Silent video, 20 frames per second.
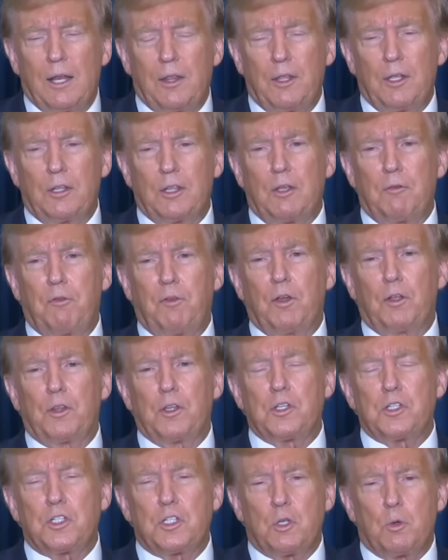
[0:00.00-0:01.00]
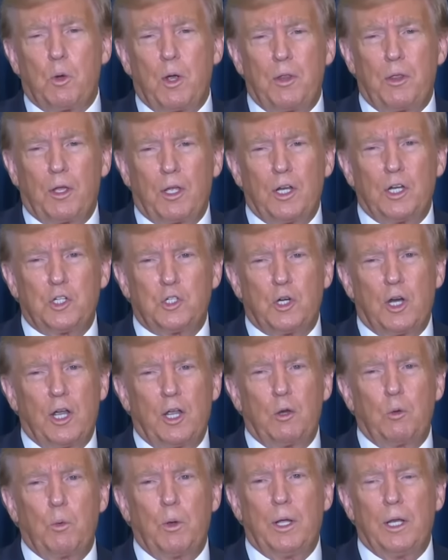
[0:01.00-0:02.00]
think they feel this is the way they're going to
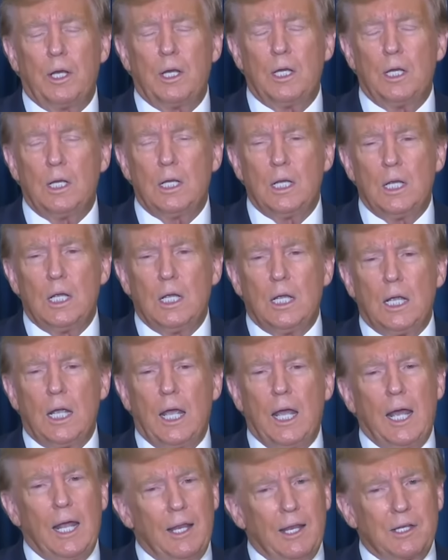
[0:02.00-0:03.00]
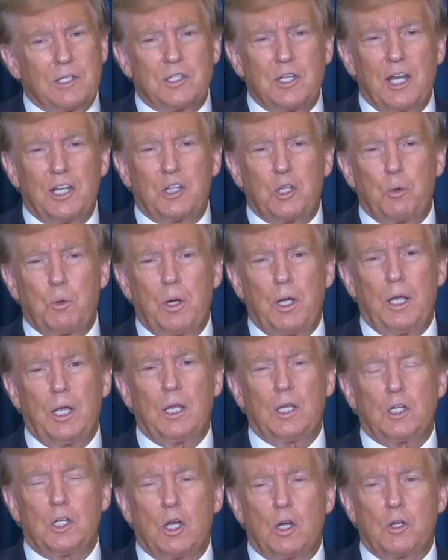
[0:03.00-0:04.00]
try and win, and that's not the way
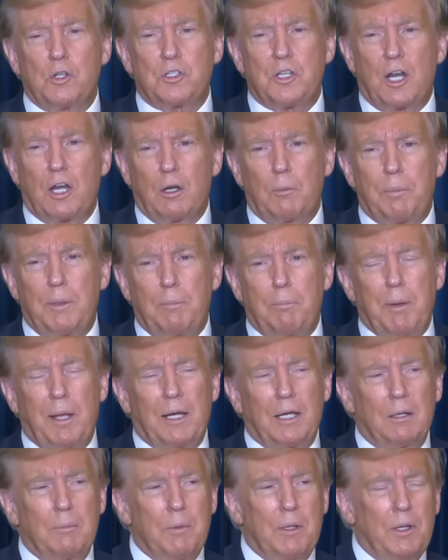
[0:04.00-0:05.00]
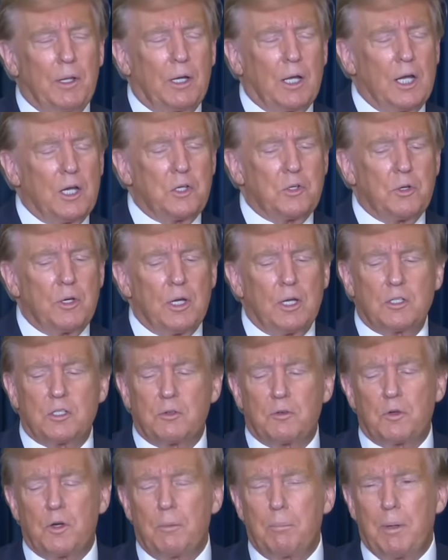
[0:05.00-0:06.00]
it goes. That'll be bedlam in the country. It's
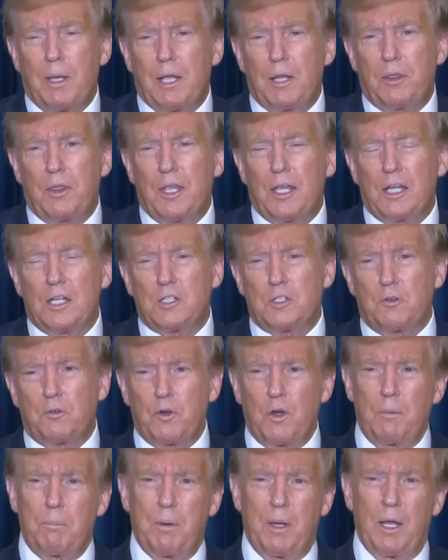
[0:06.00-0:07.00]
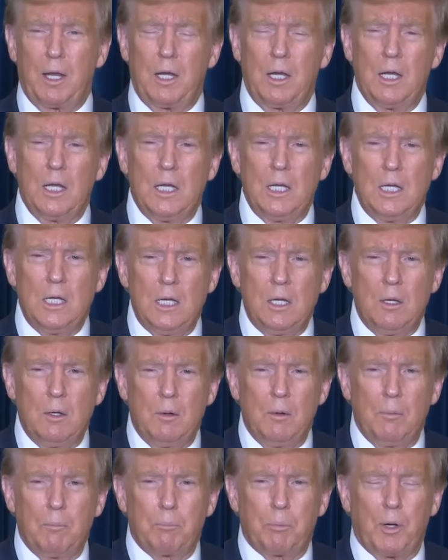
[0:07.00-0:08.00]
a very bad thing. It's a very bad
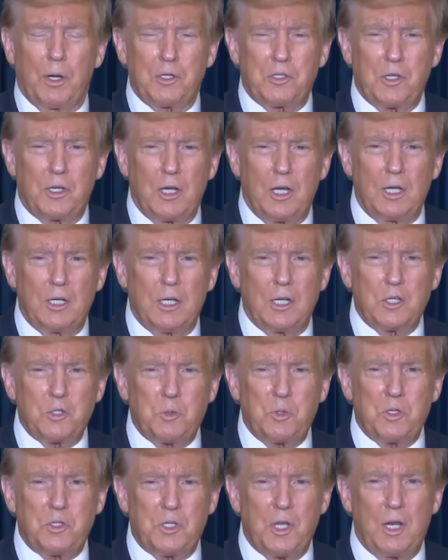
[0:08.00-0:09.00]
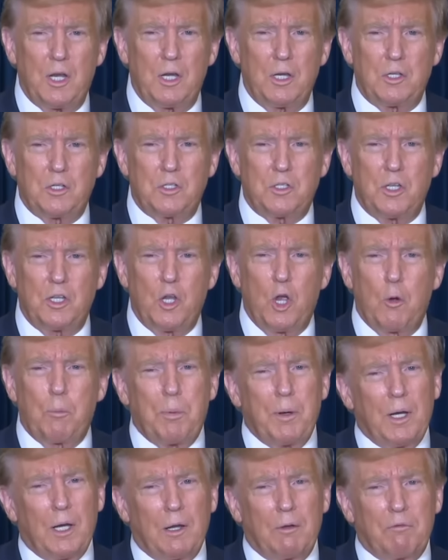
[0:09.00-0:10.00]
precedent. As we said, it's the
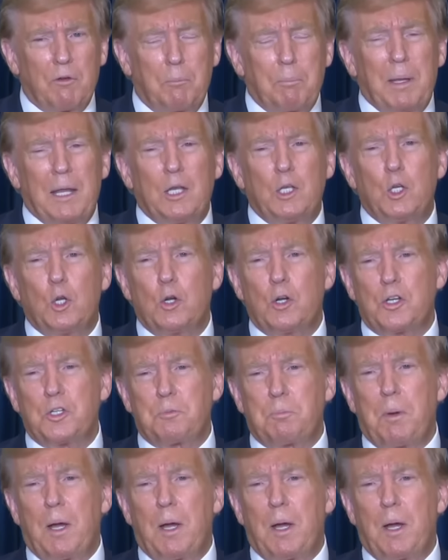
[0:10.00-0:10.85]
opening of a Pandora's